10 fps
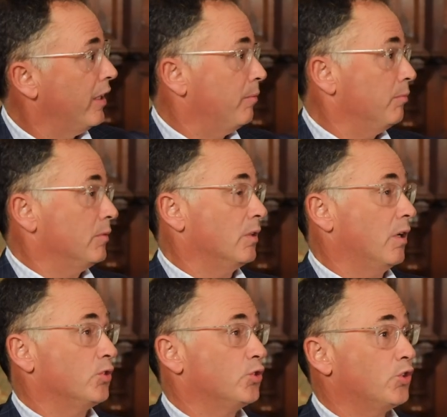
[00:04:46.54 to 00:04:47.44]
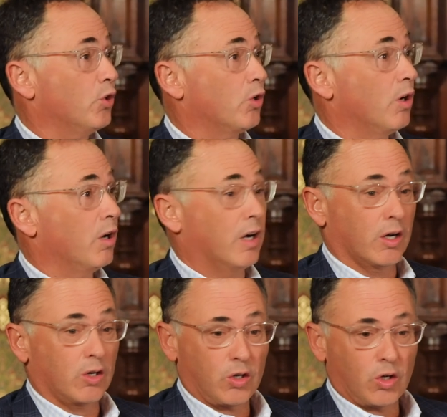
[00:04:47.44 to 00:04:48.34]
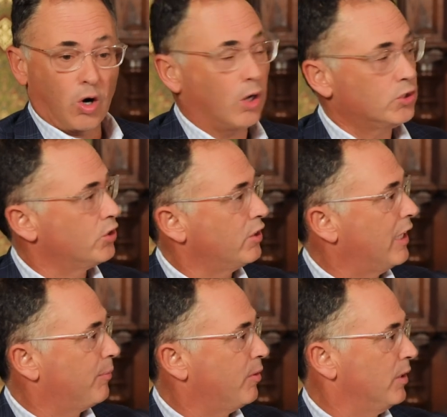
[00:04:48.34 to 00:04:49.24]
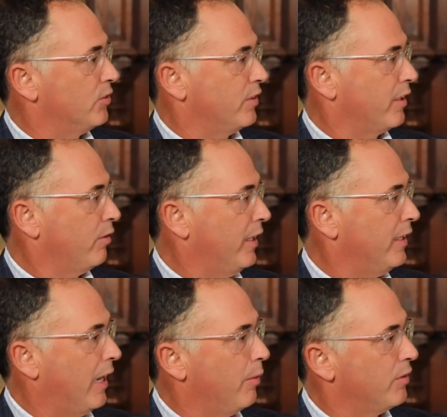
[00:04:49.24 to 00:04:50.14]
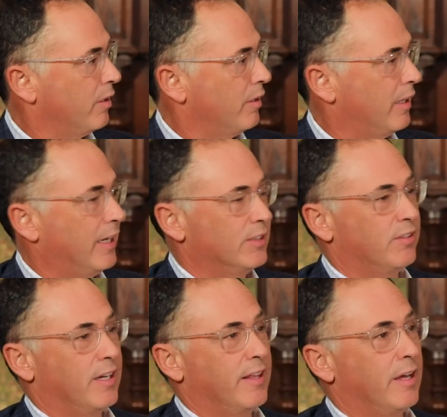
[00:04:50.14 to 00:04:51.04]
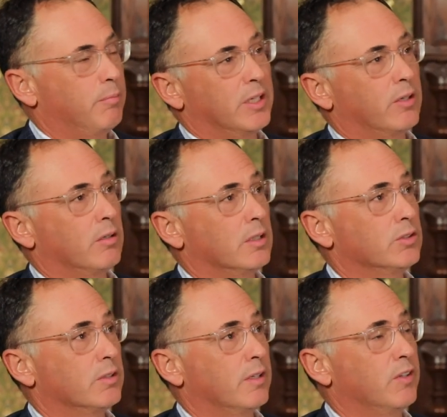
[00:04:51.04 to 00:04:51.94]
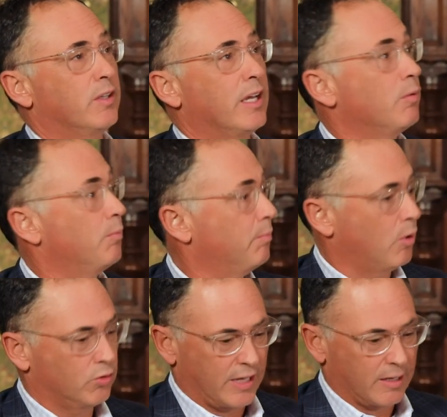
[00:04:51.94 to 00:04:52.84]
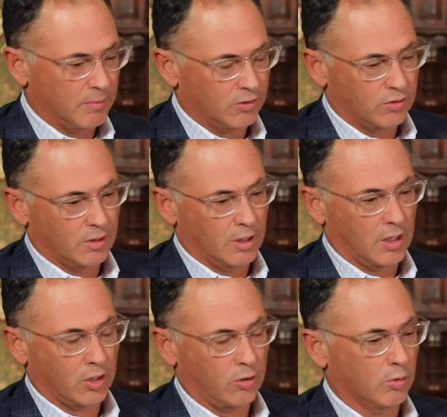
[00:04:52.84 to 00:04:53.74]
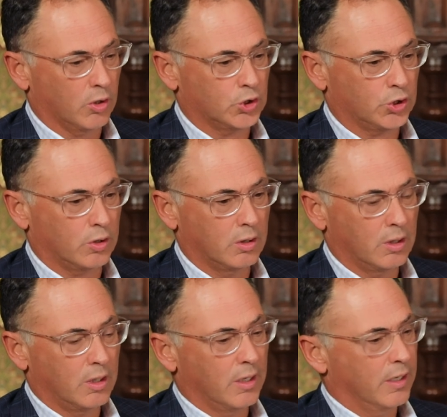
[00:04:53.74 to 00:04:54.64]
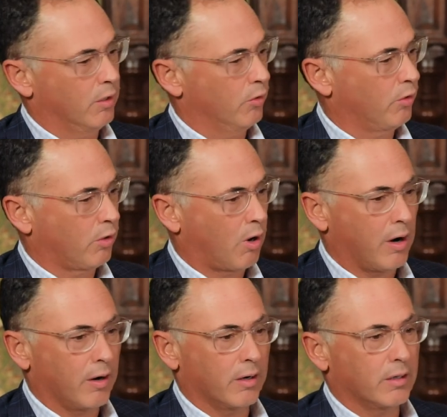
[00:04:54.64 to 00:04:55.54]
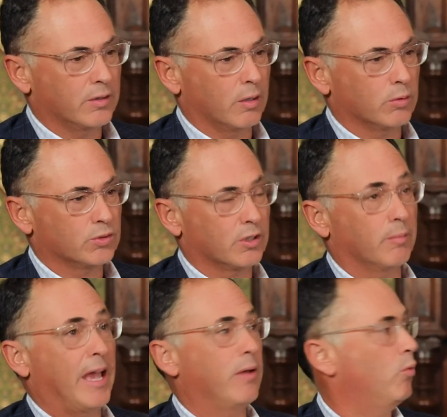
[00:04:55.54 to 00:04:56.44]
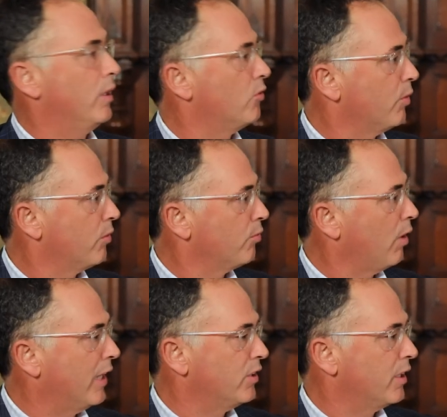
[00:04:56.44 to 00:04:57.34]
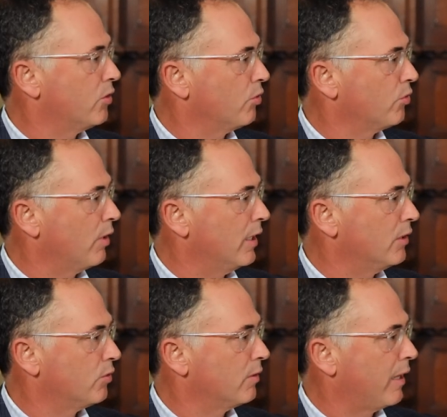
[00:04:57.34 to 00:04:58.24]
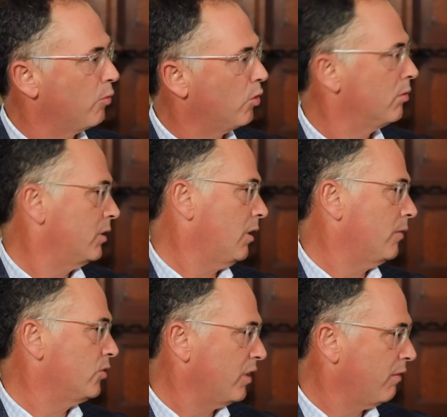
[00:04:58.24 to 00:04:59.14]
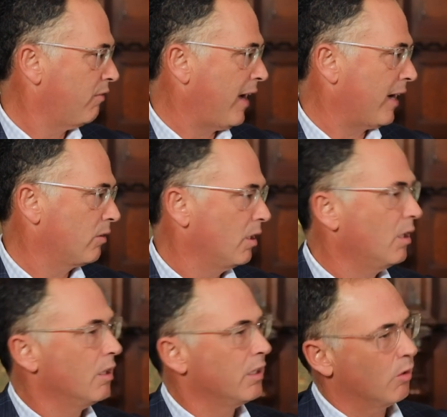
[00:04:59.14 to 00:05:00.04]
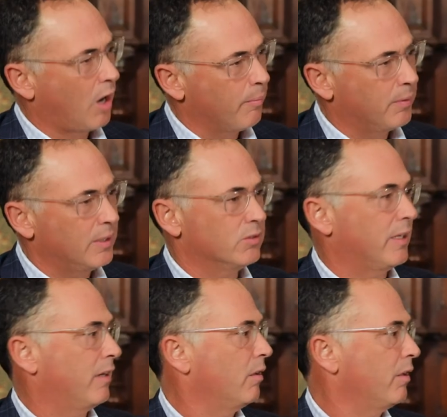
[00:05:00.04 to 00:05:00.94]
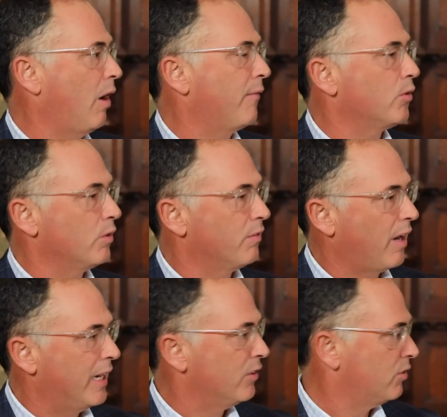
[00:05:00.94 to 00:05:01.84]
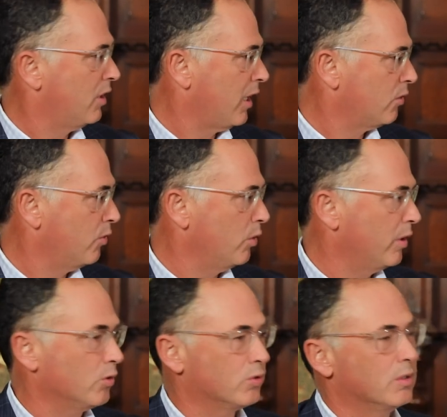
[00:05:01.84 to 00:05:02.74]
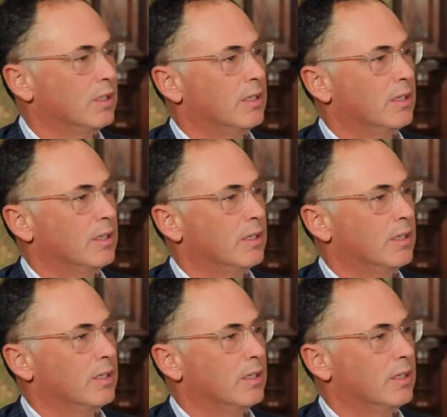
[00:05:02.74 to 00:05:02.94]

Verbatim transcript: I'm still uh, cautiously optimistic, right? I would tell you, and I say that because if you take to both segments, uh, commercial, you know, there are you know some headwinds with rising interest rates that will you know obviously affect you know companies that you know have to refinance the next few years,